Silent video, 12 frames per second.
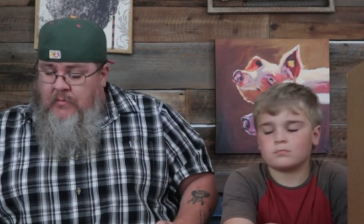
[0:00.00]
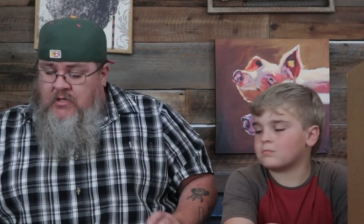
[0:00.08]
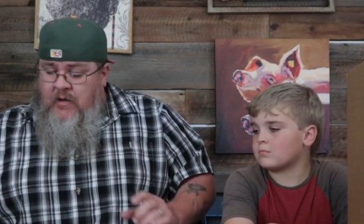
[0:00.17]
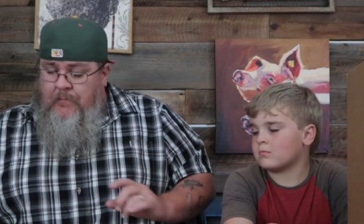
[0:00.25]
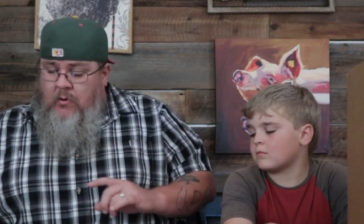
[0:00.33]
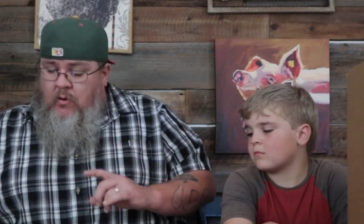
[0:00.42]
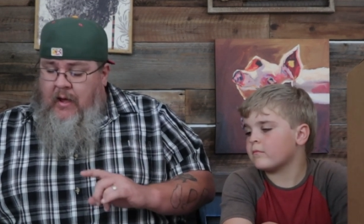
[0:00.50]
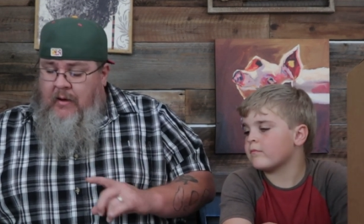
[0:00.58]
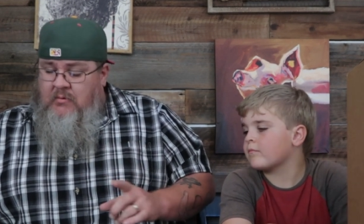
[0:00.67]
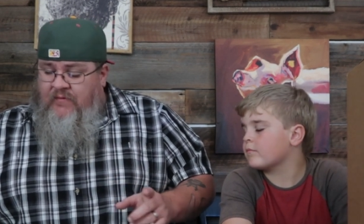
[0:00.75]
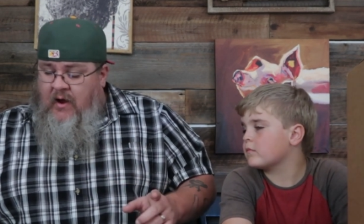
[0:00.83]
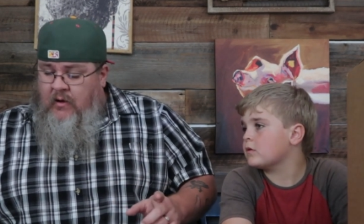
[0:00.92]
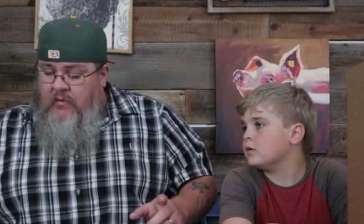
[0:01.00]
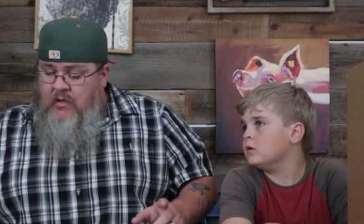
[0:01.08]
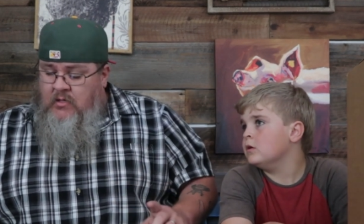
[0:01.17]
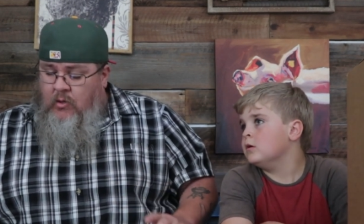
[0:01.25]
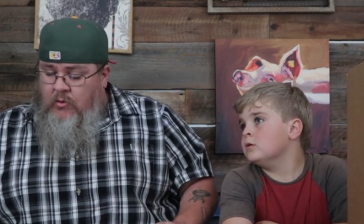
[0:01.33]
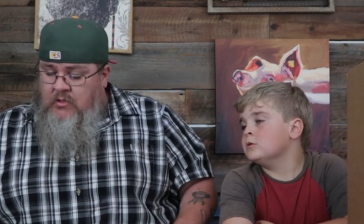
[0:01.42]
Speaker 1: Typical items found in
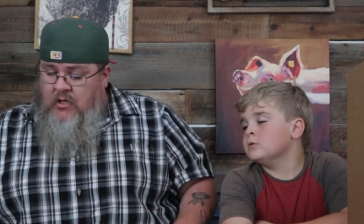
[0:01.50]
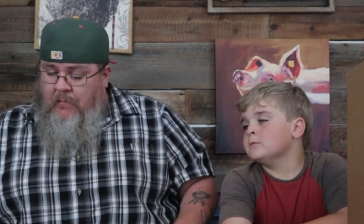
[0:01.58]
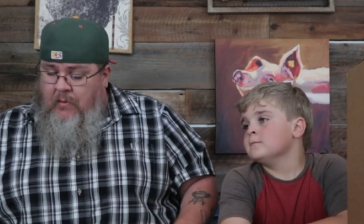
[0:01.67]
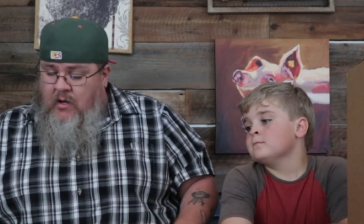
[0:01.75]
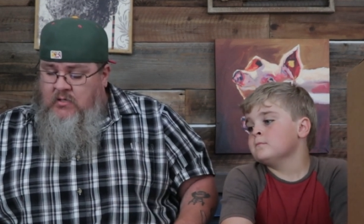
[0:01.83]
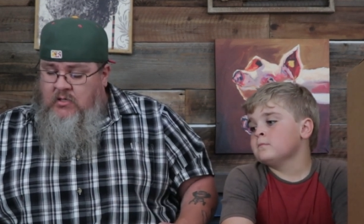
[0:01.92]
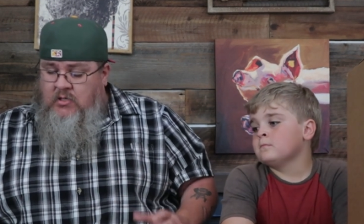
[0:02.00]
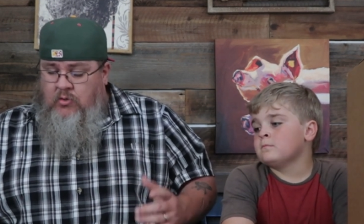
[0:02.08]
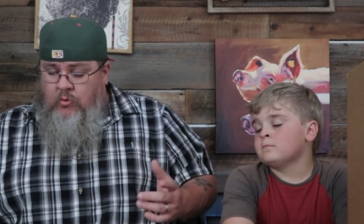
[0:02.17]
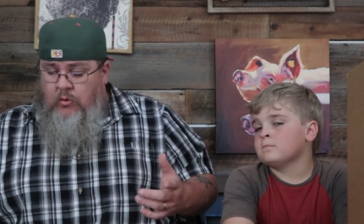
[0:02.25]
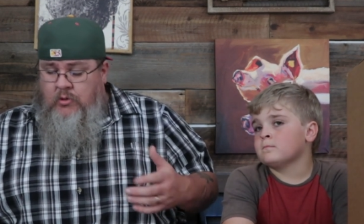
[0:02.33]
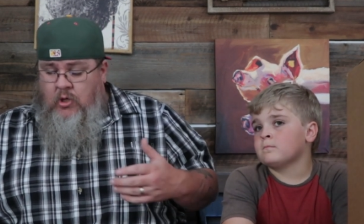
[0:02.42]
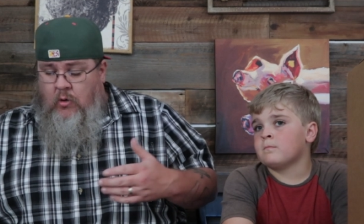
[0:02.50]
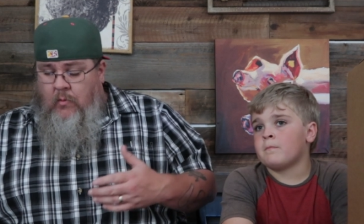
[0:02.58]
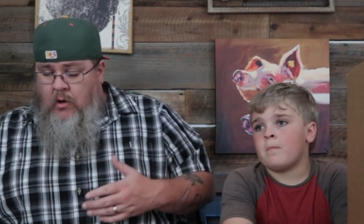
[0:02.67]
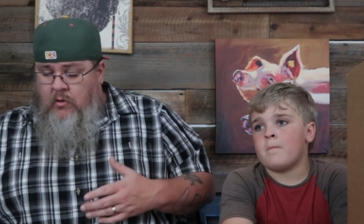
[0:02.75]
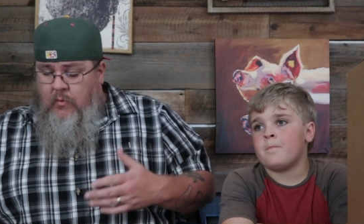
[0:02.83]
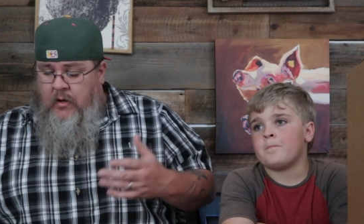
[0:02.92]
these wholesale boxes: tools, home
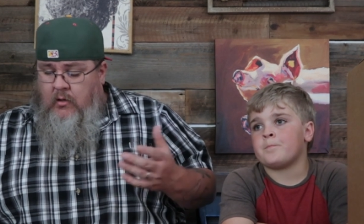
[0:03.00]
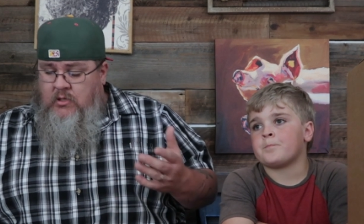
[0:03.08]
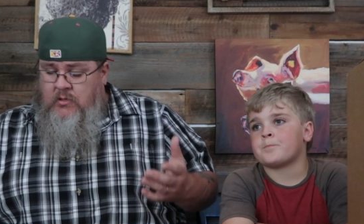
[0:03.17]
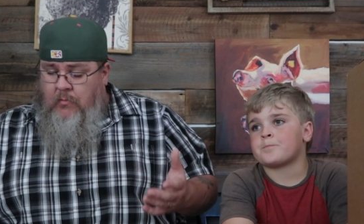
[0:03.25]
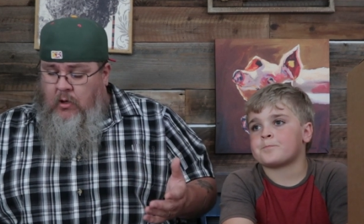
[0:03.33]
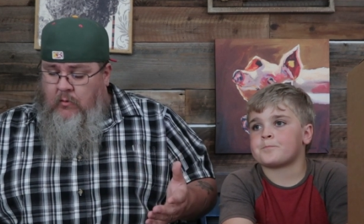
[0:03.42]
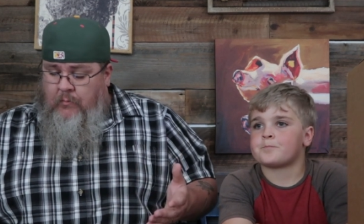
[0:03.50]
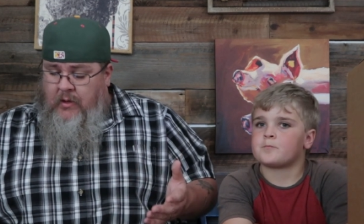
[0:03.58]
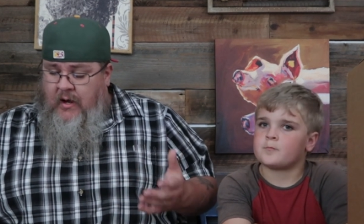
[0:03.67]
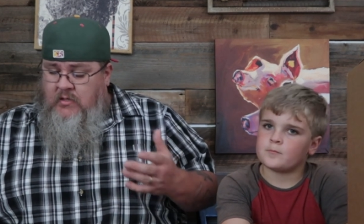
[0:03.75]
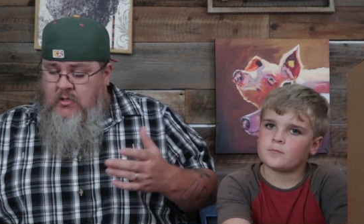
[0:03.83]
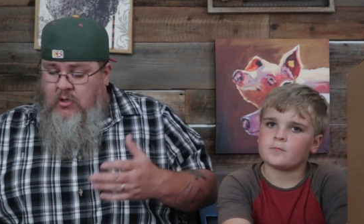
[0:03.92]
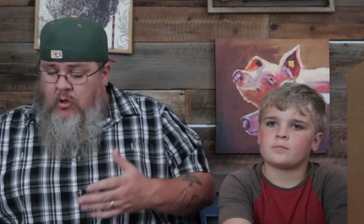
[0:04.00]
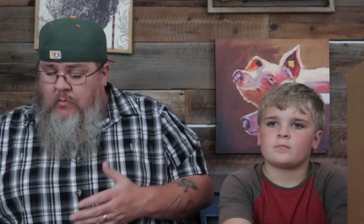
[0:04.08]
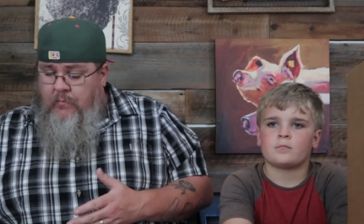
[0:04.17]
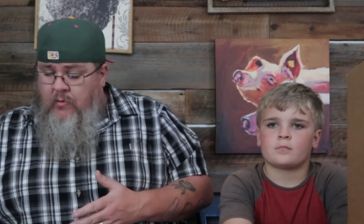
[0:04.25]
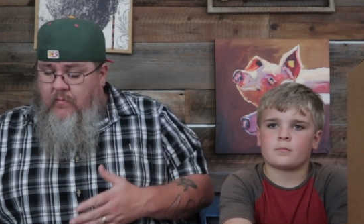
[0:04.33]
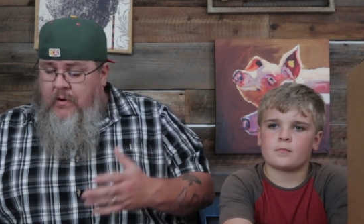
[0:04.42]
hardware, small appliances, home
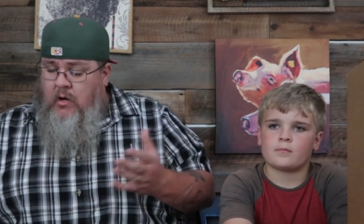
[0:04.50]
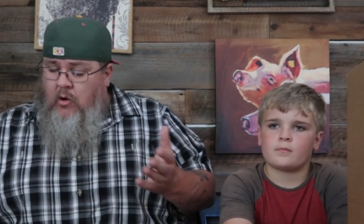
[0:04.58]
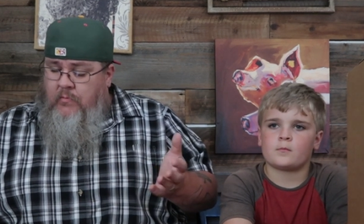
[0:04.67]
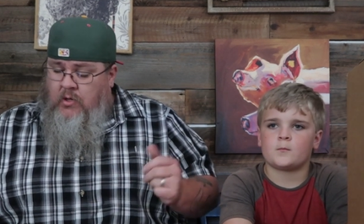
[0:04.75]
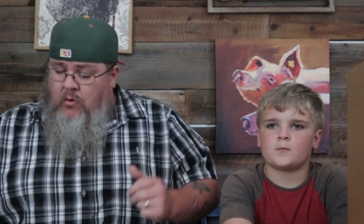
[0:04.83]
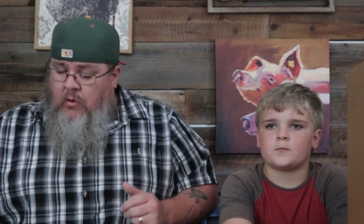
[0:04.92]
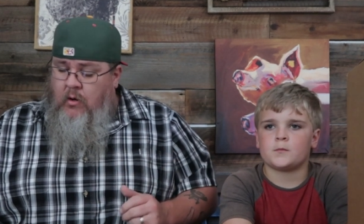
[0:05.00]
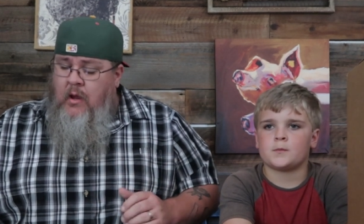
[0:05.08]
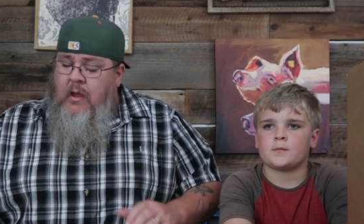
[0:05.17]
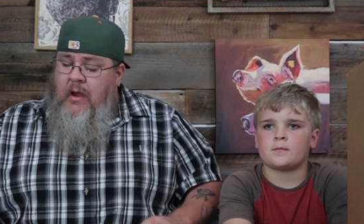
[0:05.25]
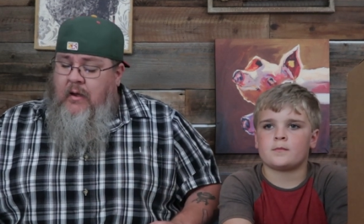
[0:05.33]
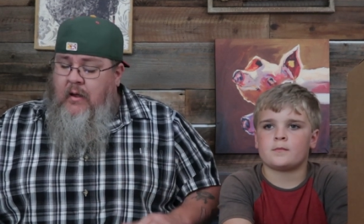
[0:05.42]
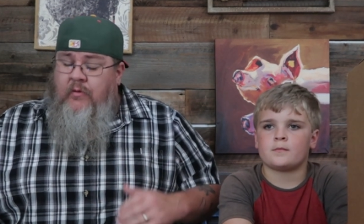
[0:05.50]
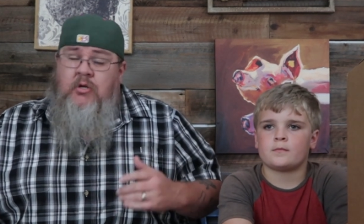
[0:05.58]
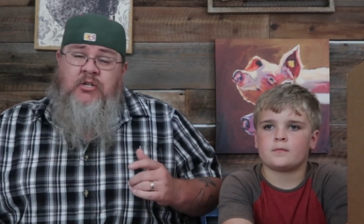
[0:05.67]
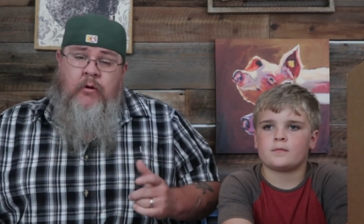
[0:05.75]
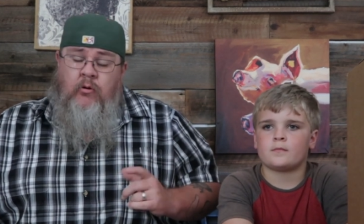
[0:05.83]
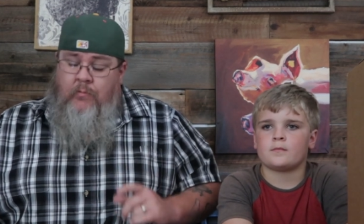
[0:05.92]
improvement, home decor, and other
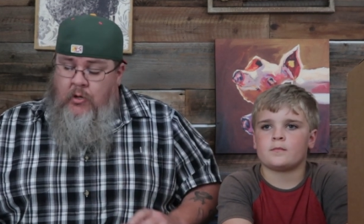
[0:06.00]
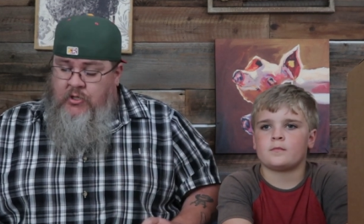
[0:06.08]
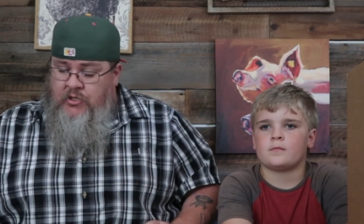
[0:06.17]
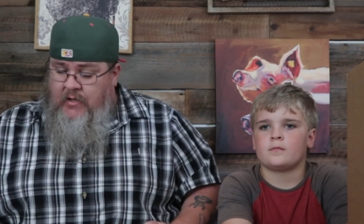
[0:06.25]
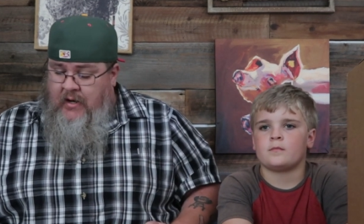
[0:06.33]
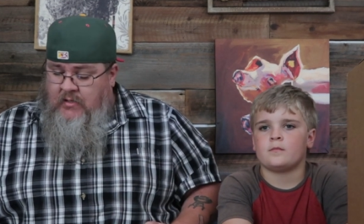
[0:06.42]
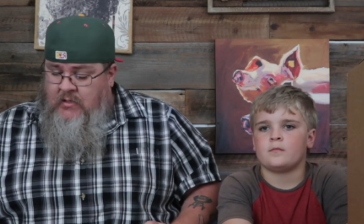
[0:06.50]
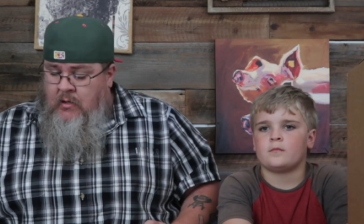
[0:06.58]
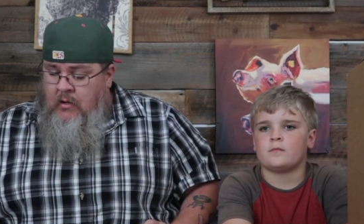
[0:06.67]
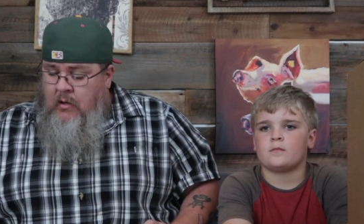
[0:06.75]
general merchandise.